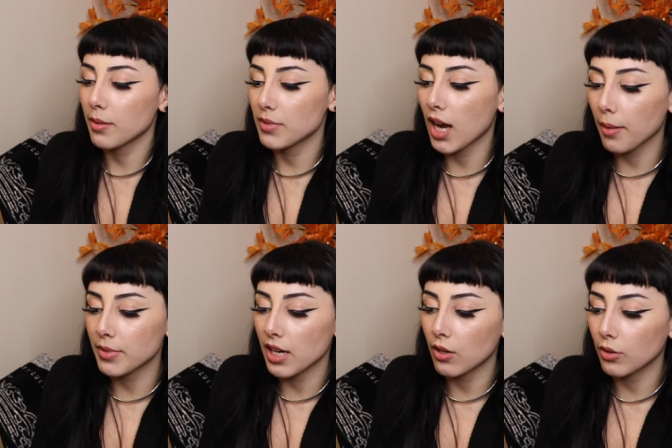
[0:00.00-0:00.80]
them
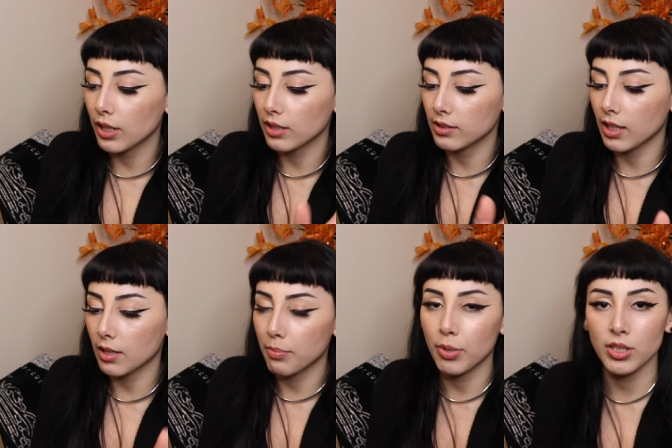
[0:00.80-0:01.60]
typed out and
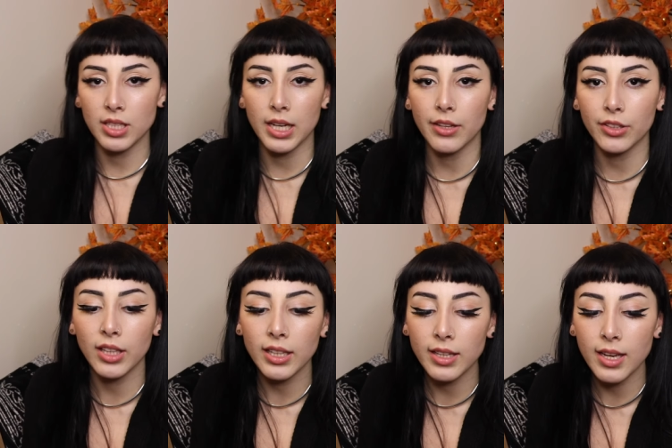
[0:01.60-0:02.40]
like put together
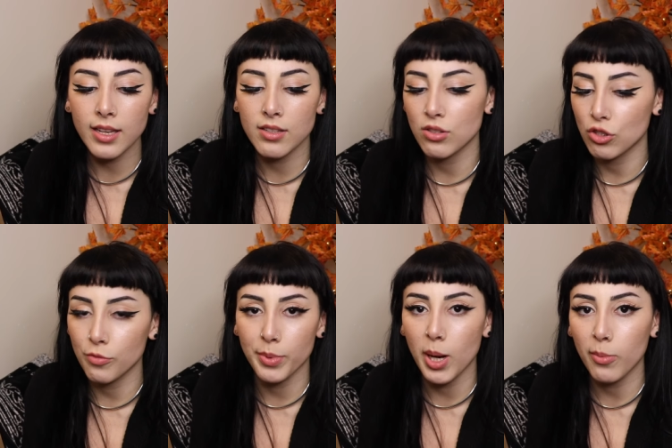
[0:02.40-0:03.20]
like that is
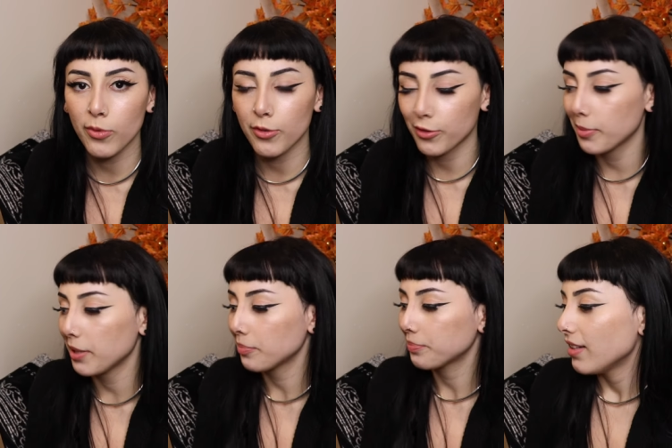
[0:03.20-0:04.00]
super helpful for me.